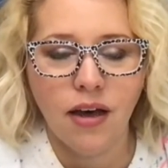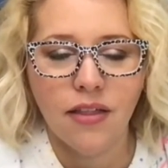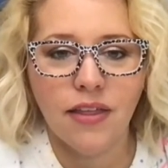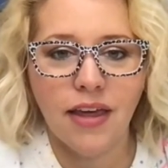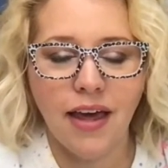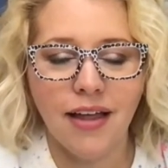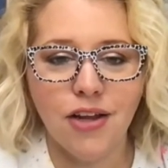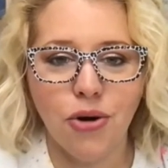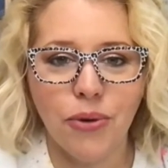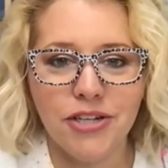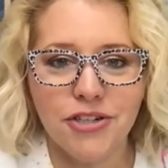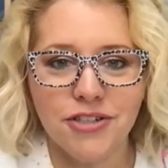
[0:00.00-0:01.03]
The Hello
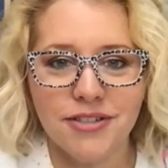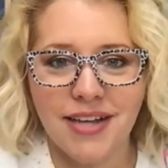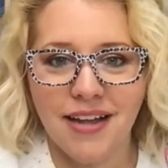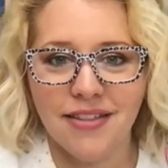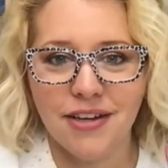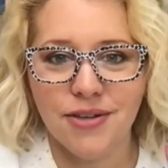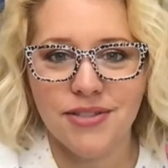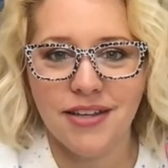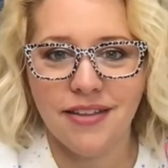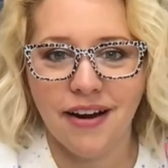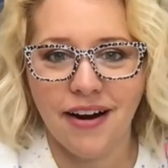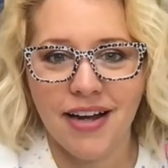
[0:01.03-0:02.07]
Winter design that you see
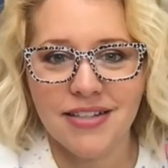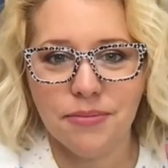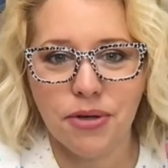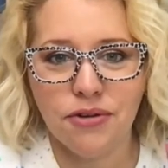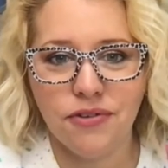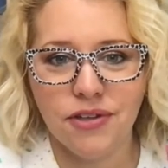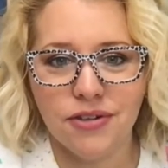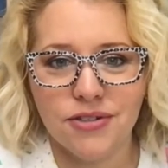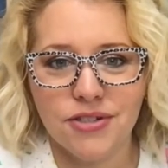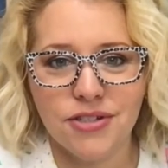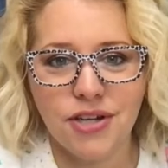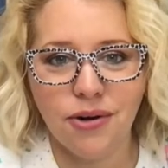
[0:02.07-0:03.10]
there has a beautiful little
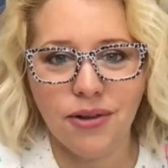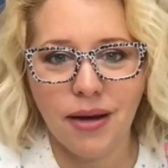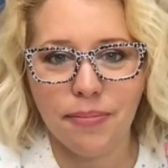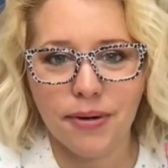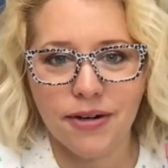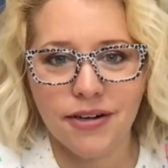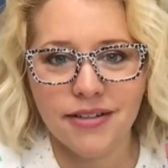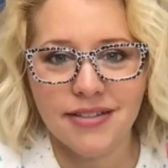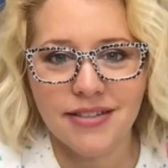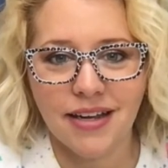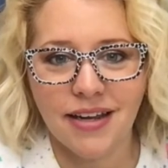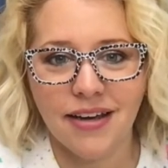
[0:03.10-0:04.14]
snow leopard
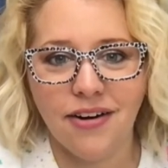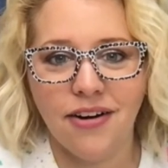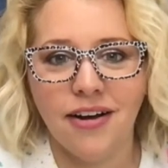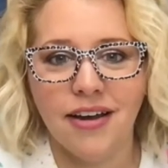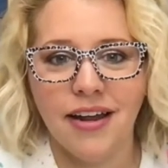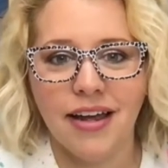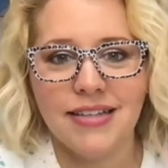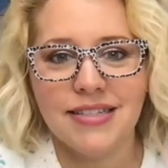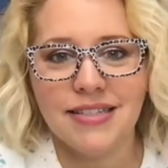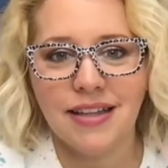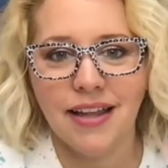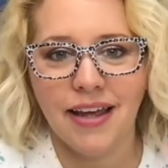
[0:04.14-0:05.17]
sitting on a
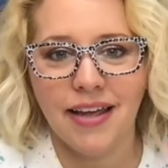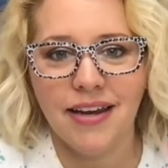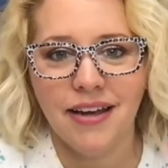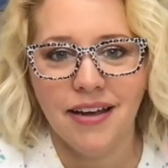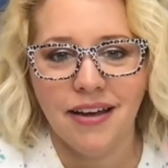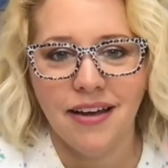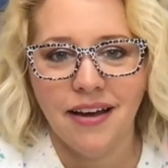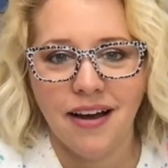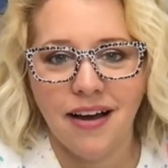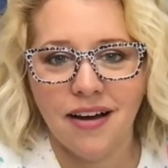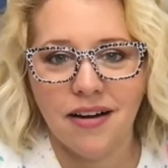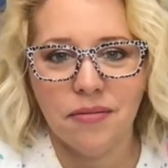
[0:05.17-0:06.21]
sled.
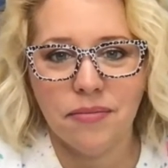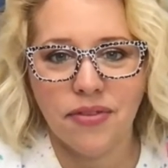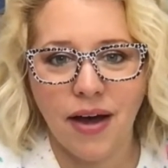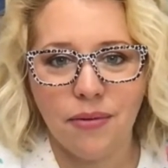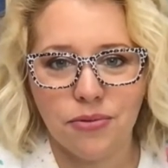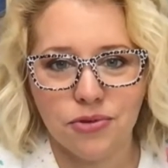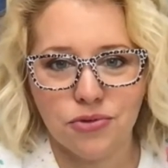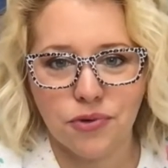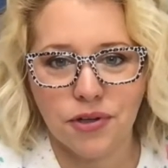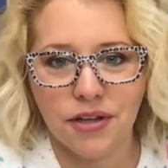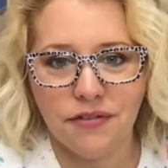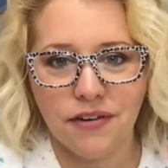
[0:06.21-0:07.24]
Um, that one was
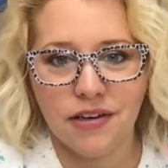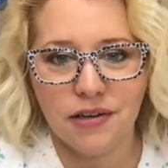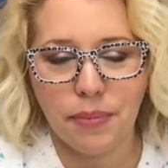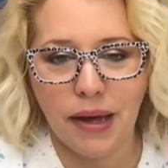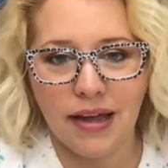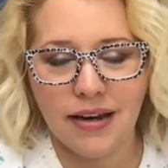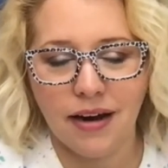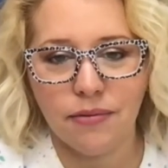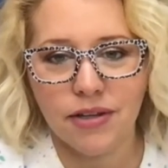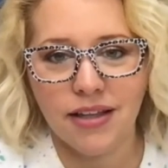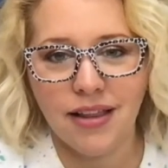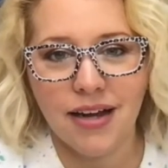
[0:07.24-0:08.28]
really fun to paint. I
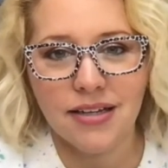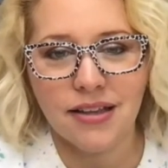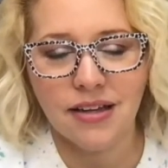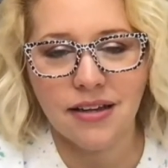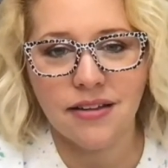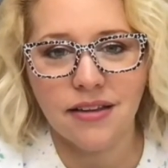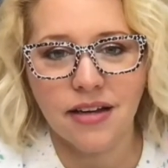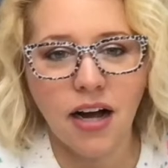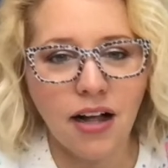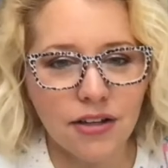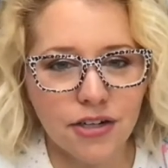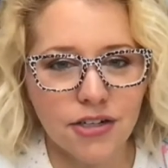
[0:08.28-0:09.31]
really liked the, the
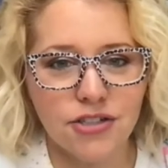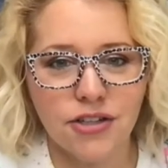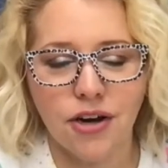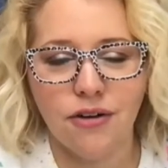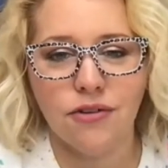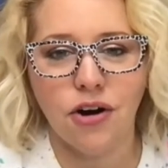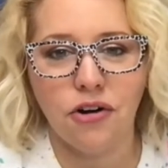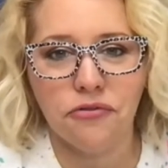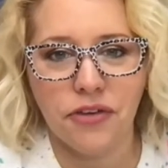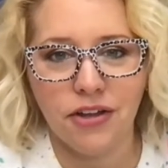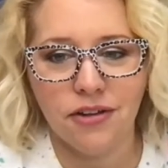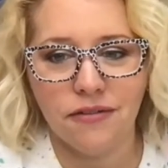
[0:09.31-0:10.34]
colors and the overall
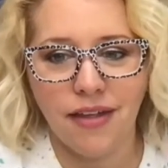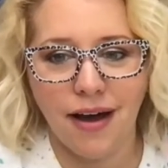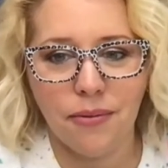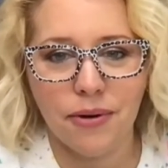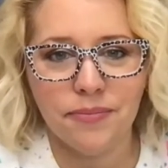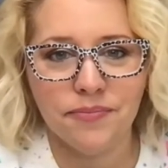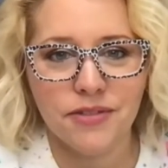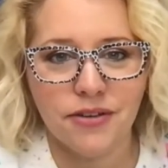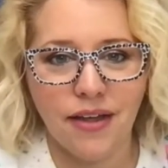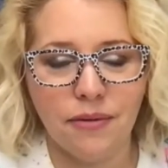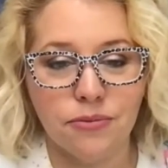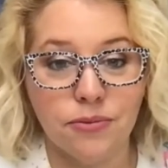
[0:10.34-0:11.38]
feel of that one. So
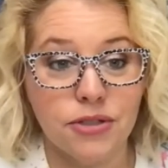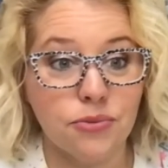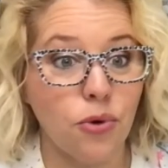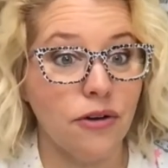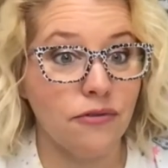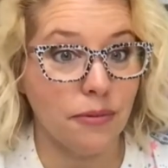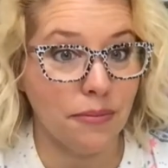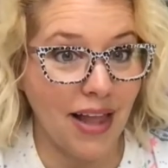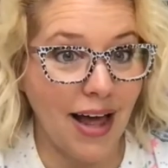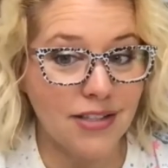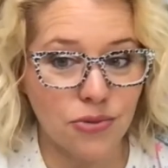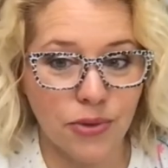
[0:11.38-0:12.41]
that one was one from
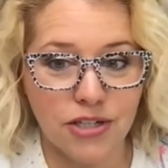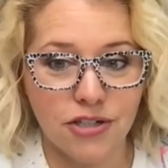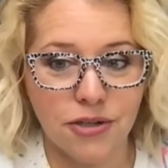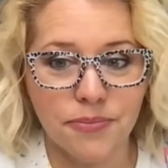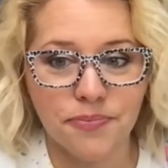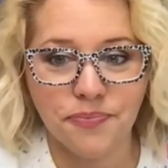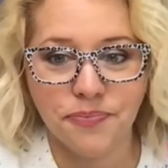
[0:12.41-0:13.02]
last winter.